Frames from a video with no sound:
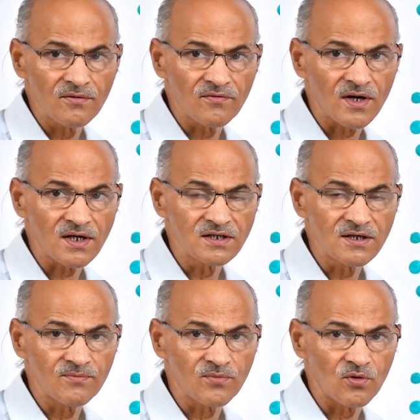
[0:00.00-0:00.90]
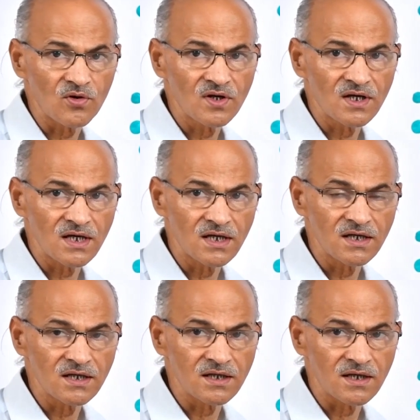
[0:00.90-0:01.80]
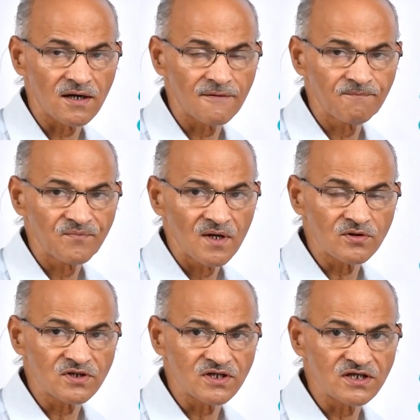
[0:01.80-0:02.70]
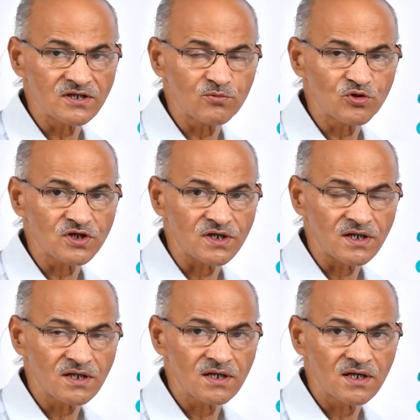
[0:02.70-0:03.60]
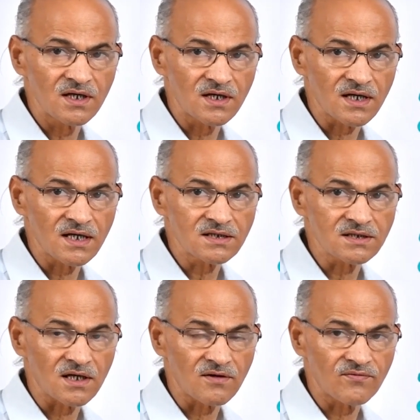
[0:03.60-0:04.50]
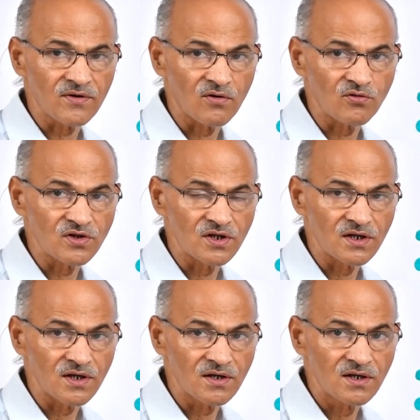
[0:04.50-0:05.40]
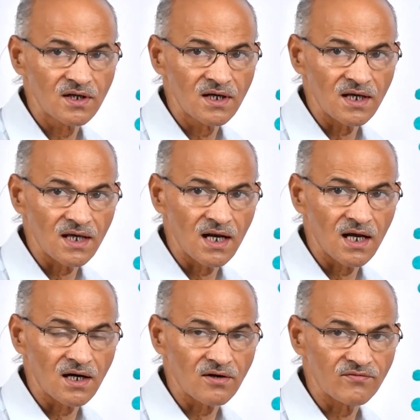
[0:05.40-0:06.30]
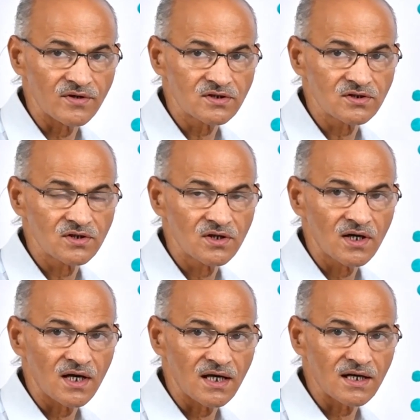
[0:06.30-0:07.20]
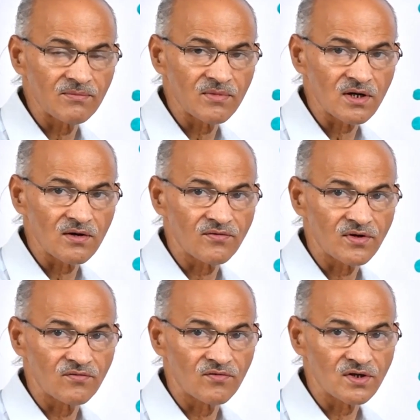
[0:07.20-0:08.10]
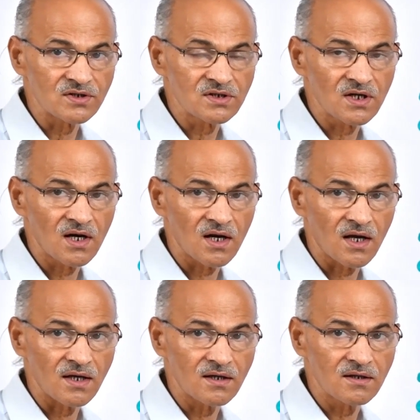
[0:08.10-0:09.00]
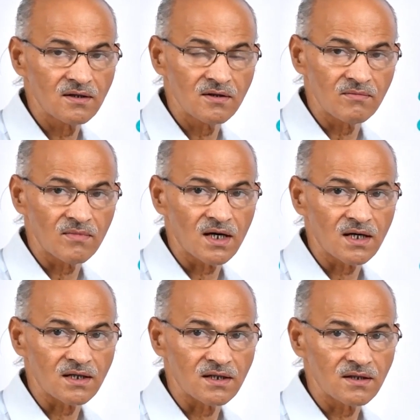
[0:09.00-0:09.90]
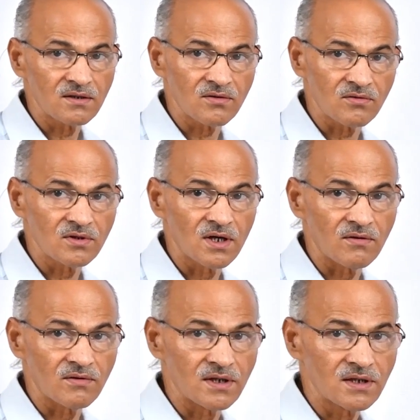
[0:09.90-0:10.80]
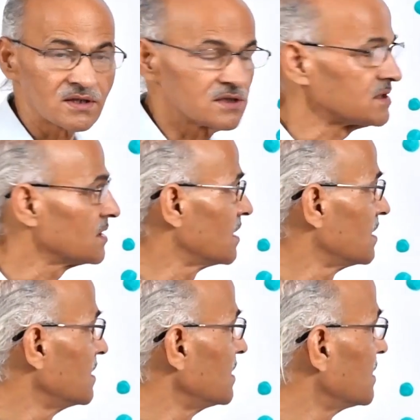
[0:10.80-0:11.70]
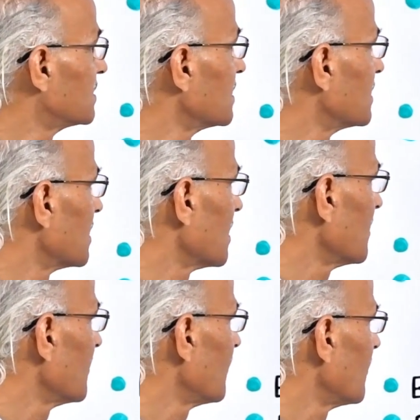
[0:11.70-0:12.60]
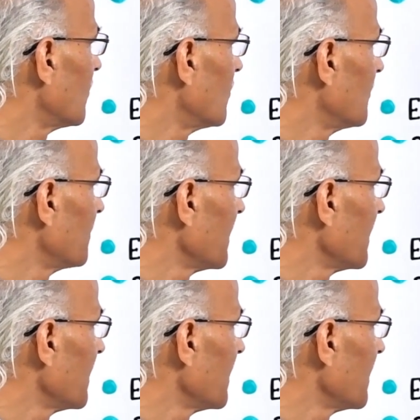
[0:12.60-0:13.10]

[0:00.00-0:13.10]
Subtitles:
For example, in India, seismogenic cracks are found there, along which a number of rivers like Mahanadi, Godavari, Krishna, etc. flow.